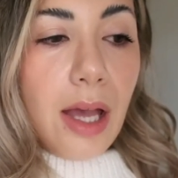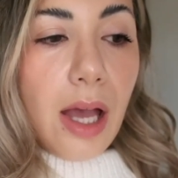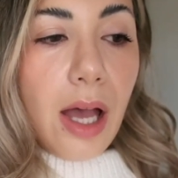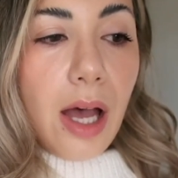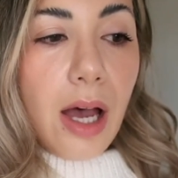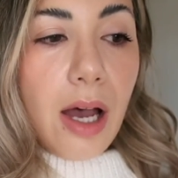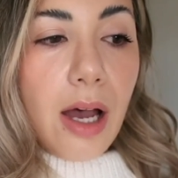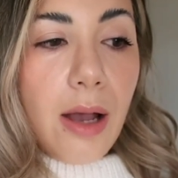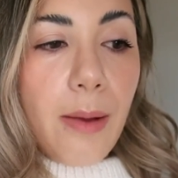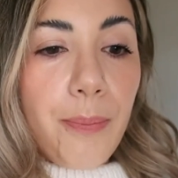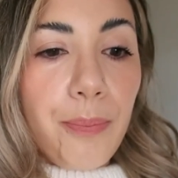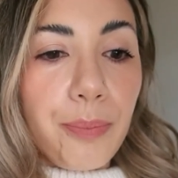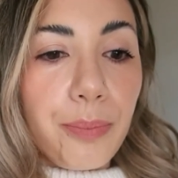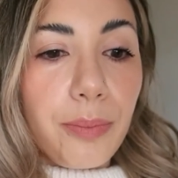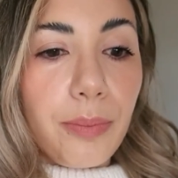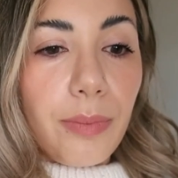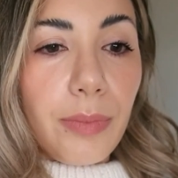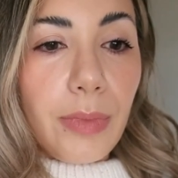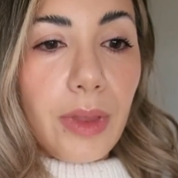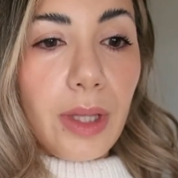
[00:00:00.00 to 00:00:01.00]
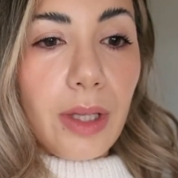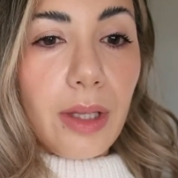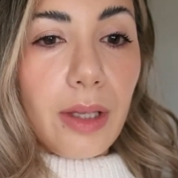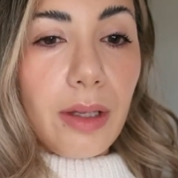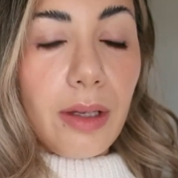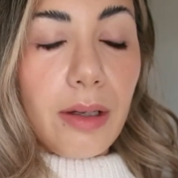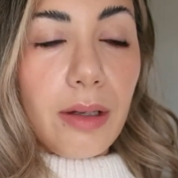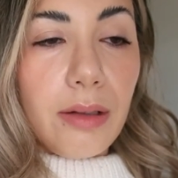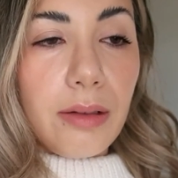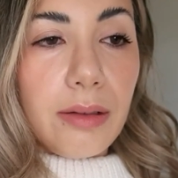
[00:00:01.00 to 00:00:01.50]
Um,
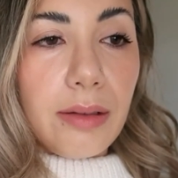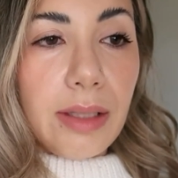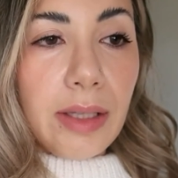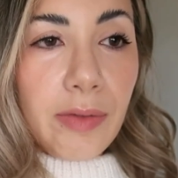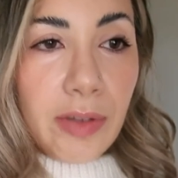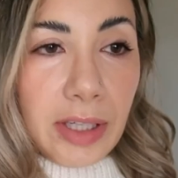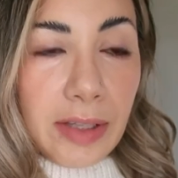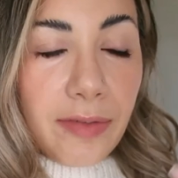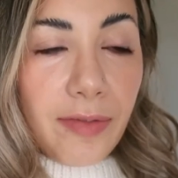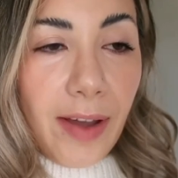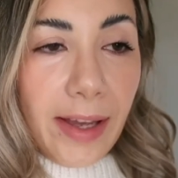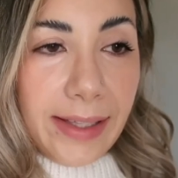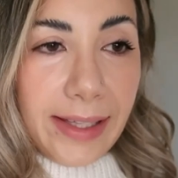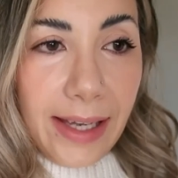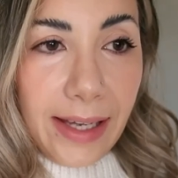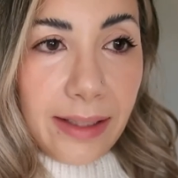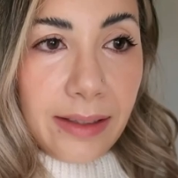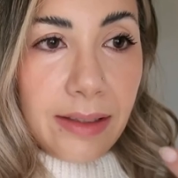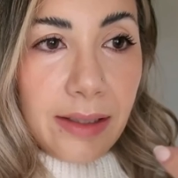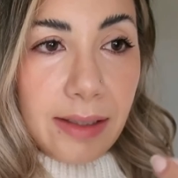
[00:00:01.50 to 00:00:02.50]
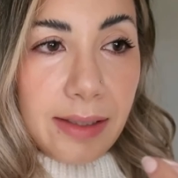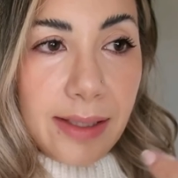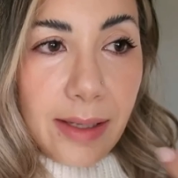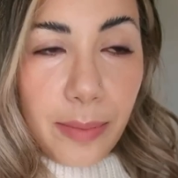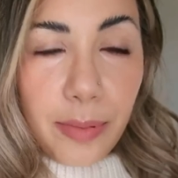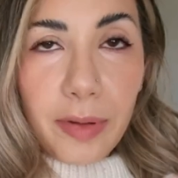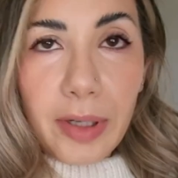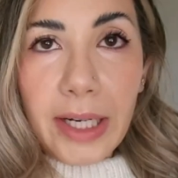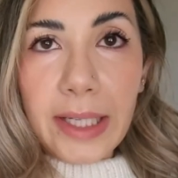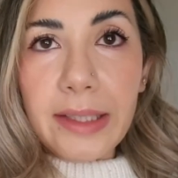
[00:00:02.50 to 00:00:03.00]
even if I can
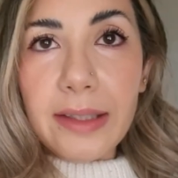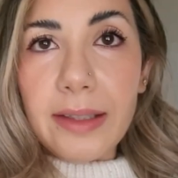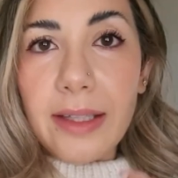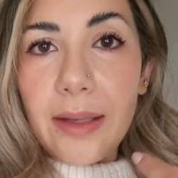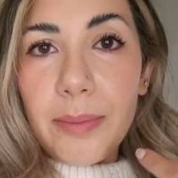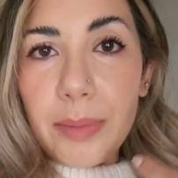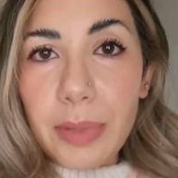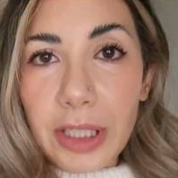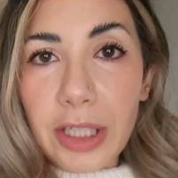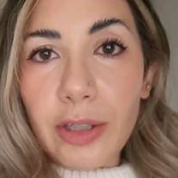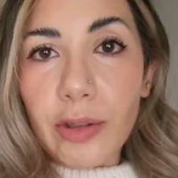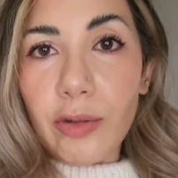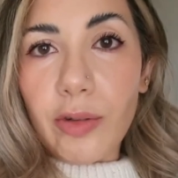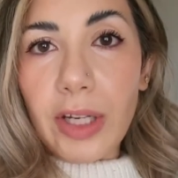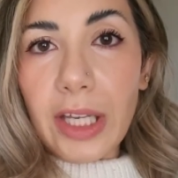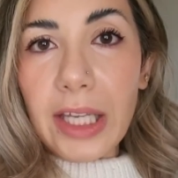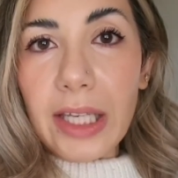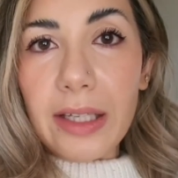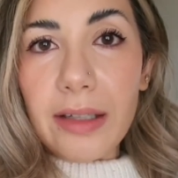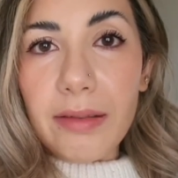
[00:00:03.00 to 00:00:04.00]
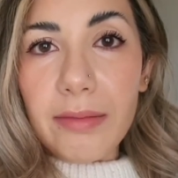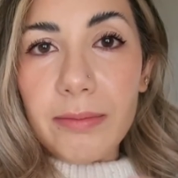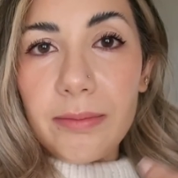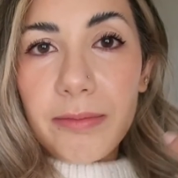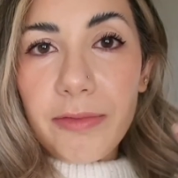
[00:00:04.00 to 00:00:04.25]
separate the earring